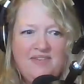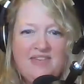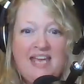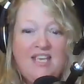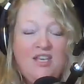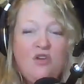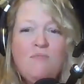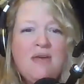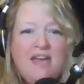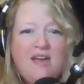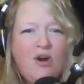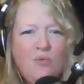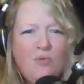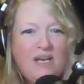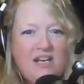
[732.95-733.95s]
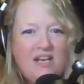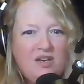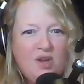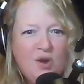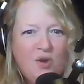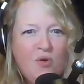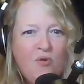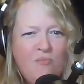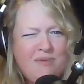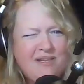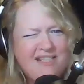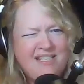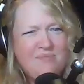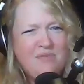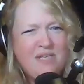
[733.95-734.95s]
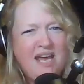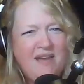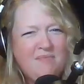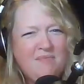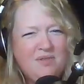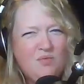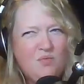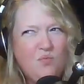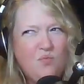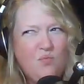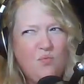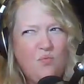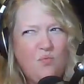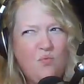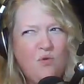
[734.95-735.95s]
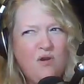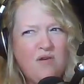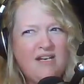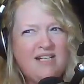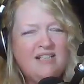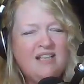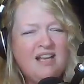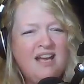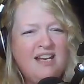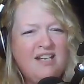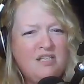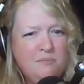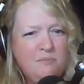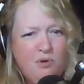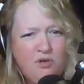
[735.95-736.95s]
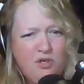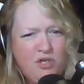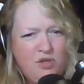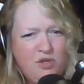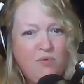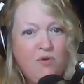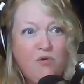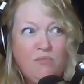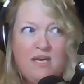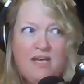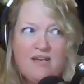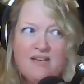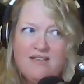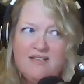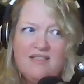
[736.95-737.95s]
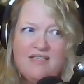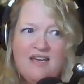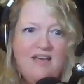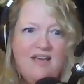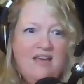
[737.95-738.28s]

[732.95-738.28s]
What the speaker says: that you may already know, but sometimes we're inclined to push through because